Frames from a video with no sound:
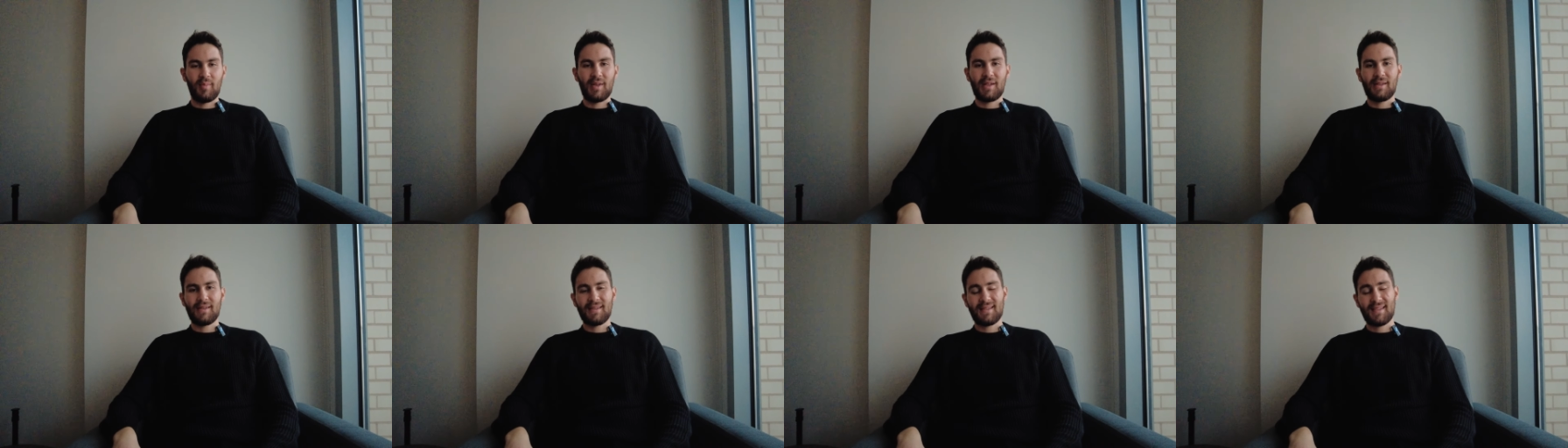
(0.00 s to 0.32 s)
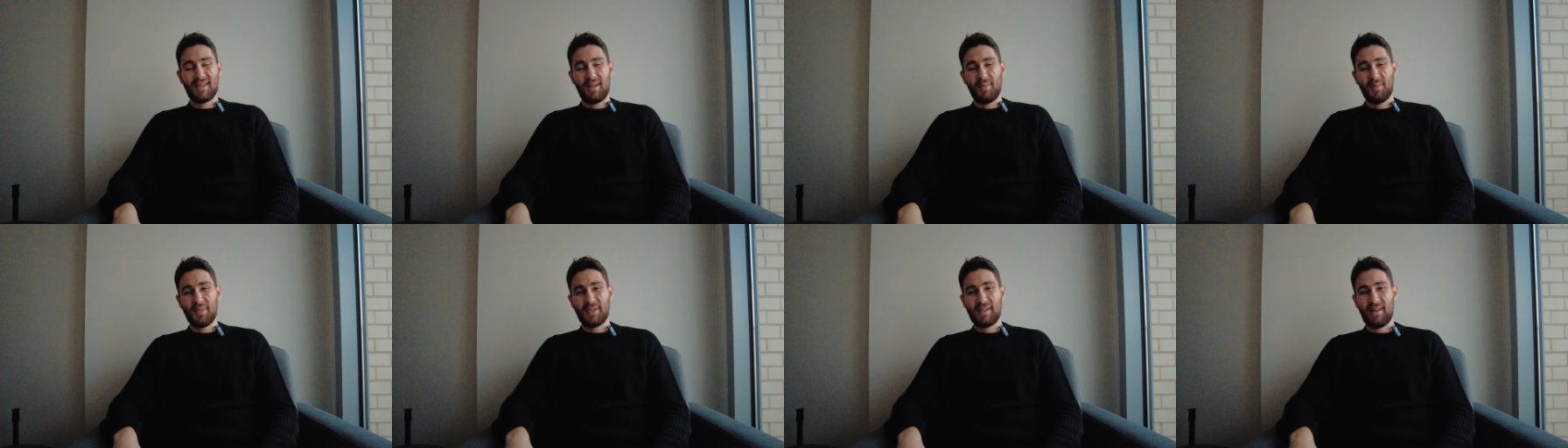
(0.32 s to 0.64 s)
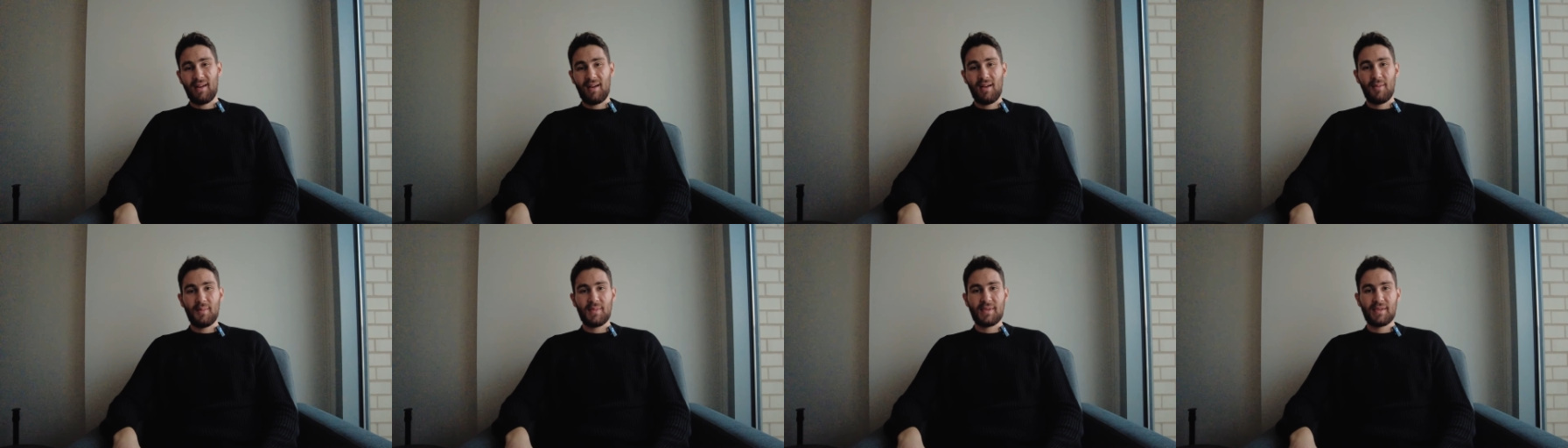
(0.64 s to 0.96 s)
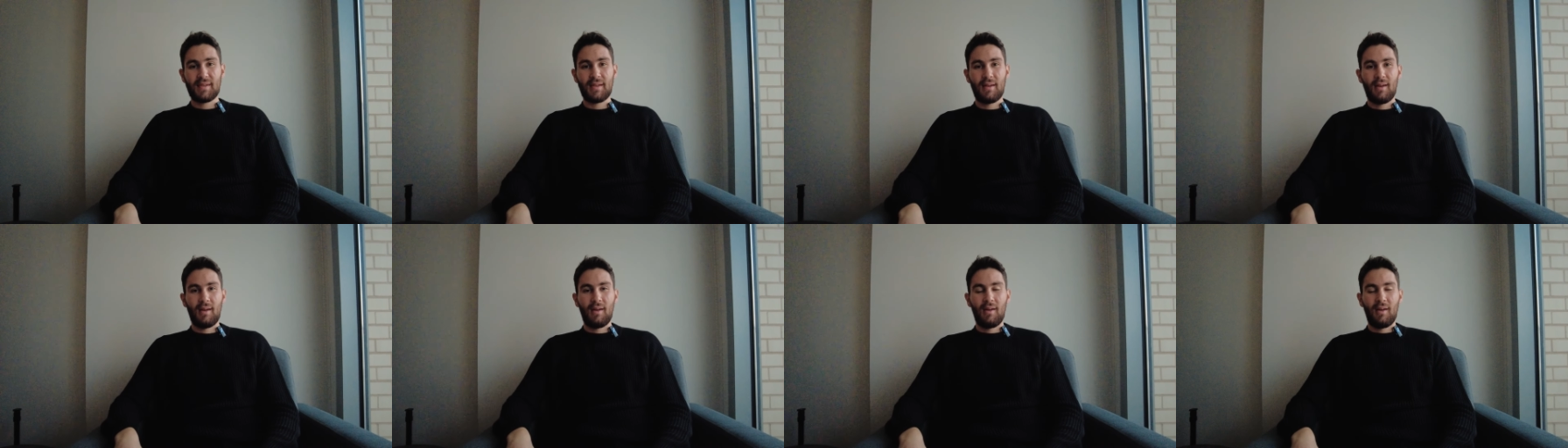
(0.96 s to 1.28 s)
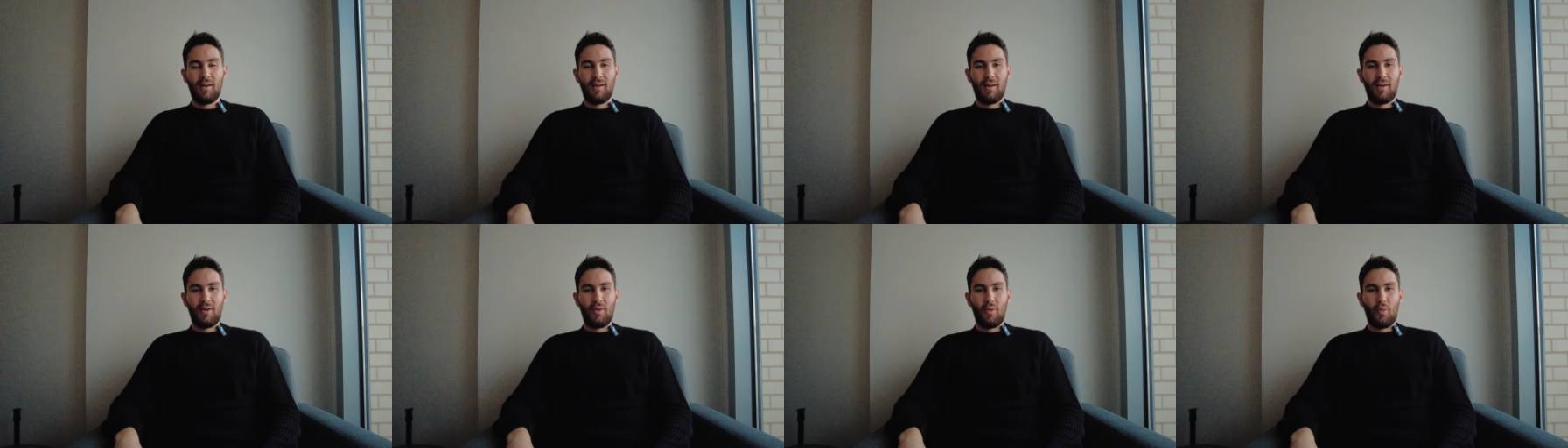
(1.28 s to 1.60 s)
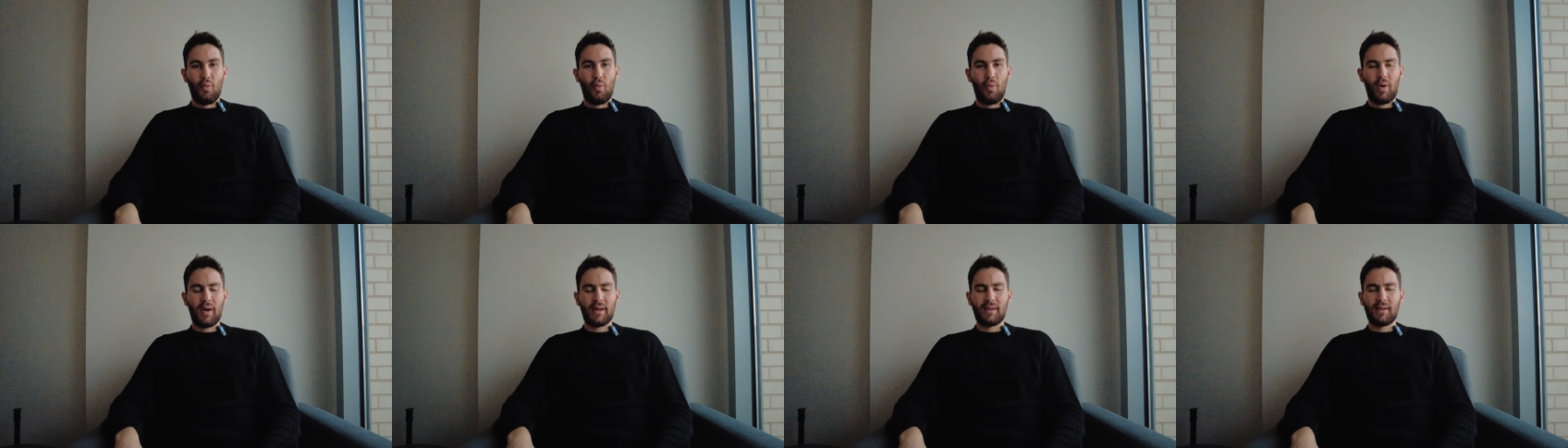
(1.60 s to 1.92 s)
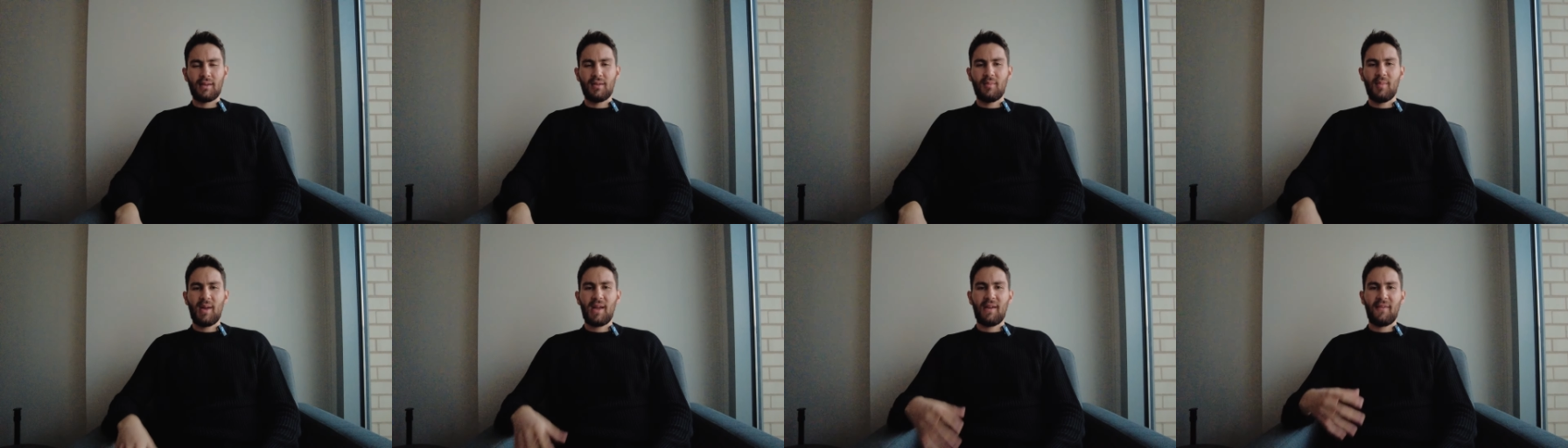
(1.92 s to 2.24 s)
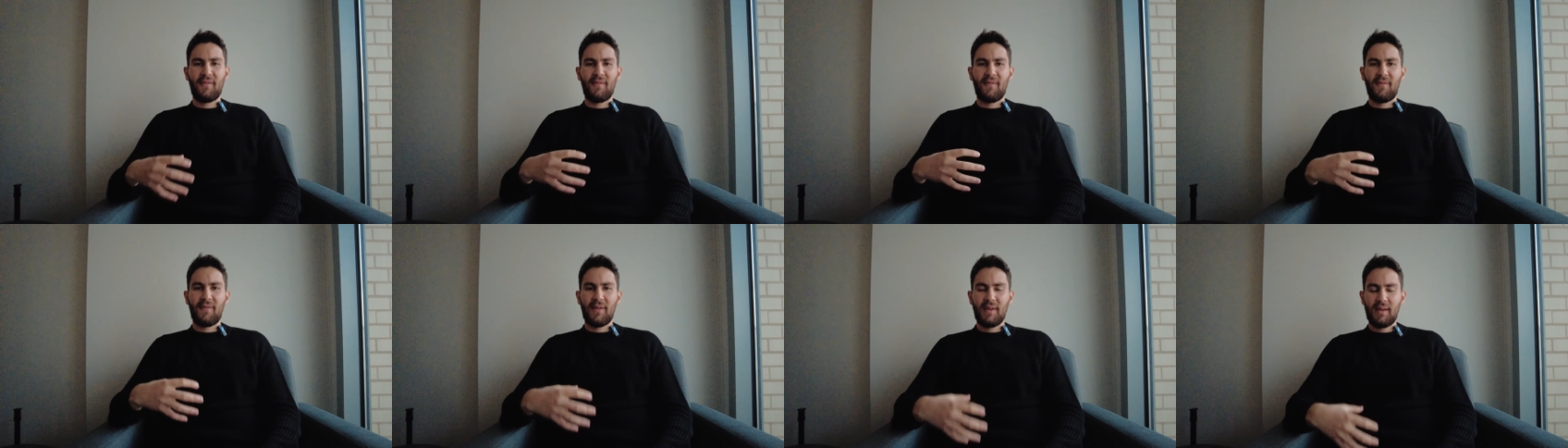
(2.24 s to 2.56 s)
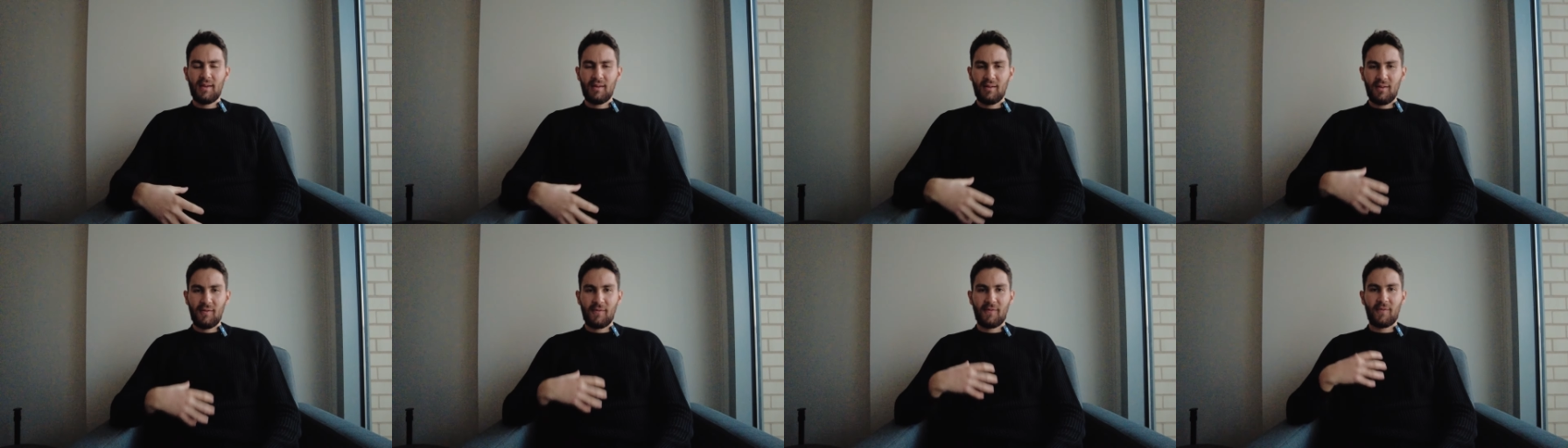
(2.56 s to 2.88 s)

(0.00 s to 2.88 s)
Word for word: because sometimes what you may feel